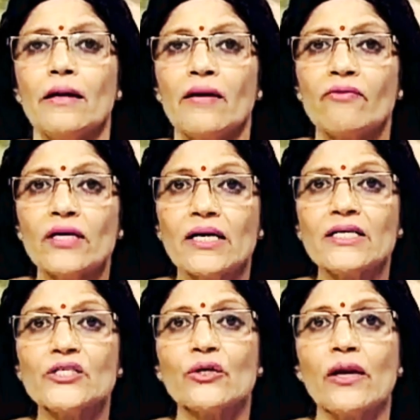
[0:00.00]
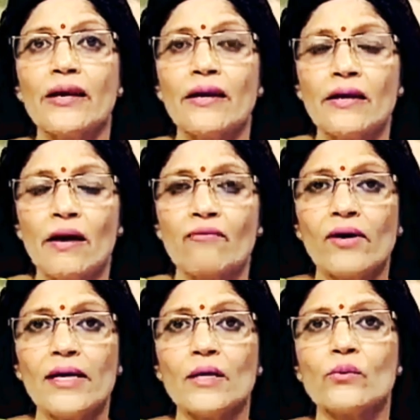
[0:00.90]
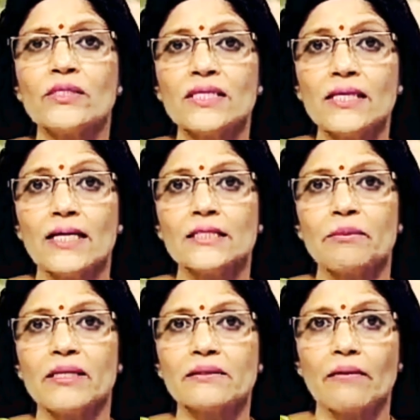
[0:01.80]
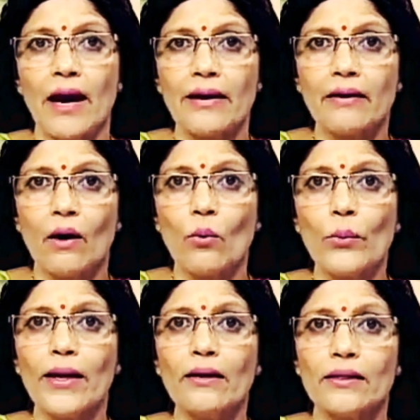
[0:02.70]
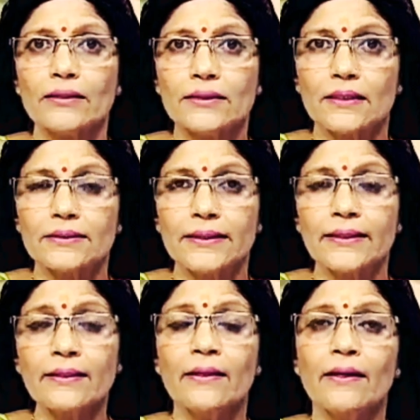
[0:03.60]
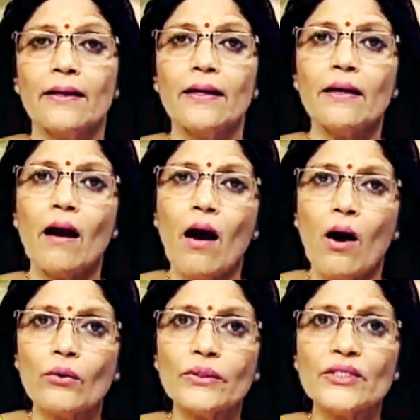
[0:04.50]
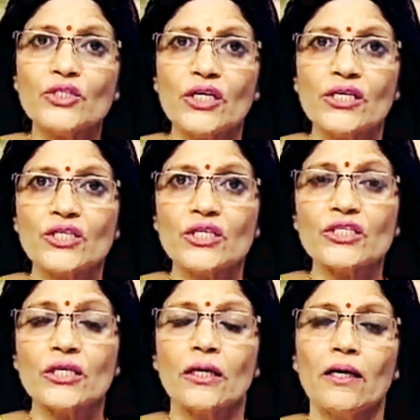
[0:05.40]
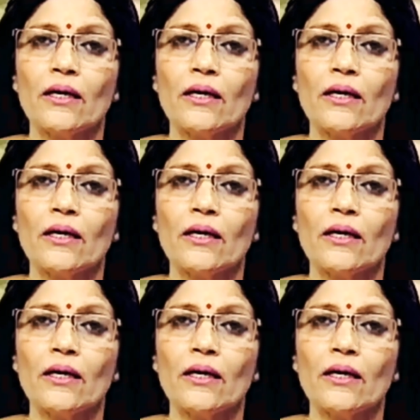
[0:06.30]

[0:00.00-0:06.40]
in our cultural and in our linguistic aspects. Right now, we are discussing how the changes